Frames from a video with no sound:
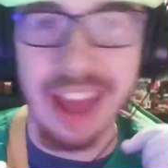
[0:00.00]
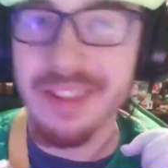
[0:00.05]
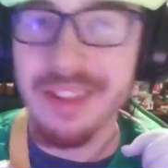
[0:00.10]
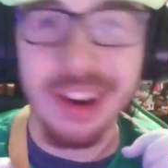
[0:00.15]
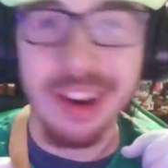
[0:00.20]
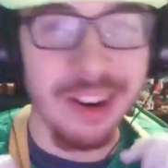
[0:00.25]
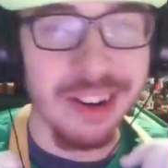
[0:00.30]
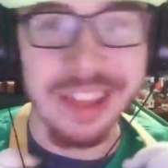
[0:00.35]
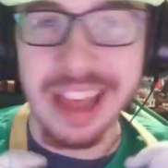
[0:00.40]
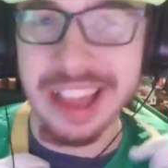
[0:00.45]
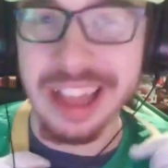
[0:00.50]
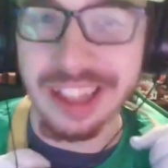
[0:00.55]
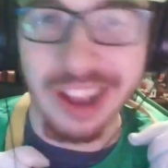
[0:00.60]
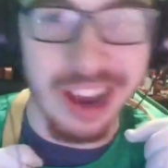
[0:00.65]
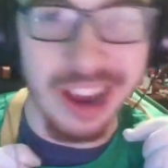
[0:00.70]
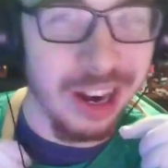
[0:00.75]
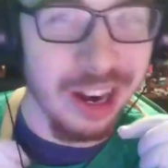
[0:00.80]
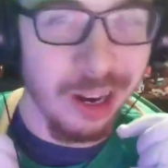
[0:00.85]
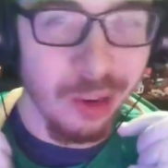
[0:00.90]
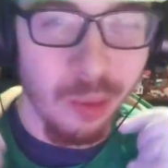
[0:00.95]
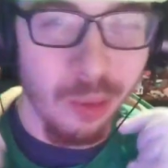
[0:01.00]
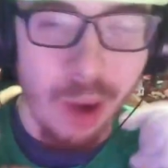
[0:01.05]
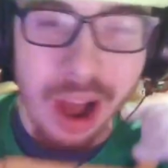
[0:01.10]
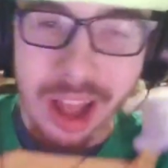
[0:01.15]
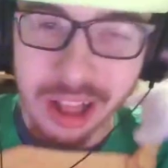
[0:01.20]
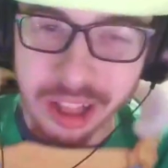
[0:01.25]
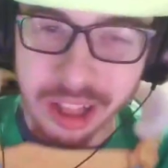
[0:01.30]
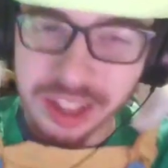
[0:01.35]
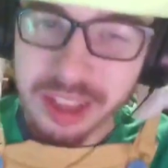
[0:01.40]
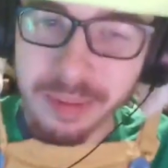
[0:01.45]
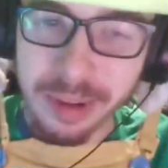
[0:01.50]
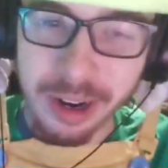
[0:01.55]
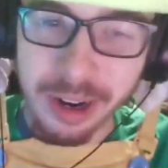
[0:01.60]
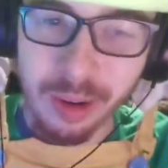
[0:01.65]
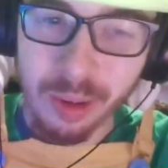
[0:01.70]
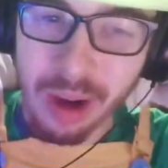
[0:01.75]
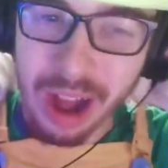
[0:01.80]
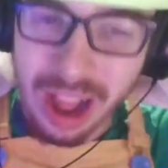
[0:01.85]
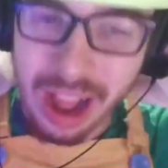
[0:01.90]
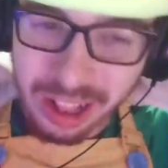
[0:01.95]
heard that line in a while. It's been sleep. a
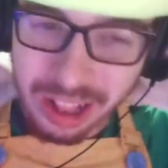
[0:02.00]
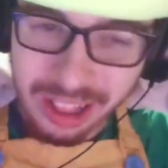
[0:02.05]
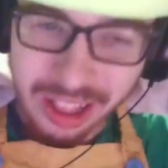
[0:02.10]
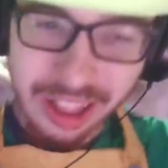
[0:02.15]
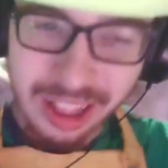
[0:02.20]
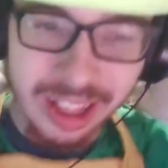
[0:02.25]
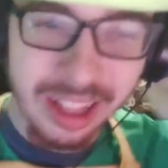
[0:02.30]
while. No.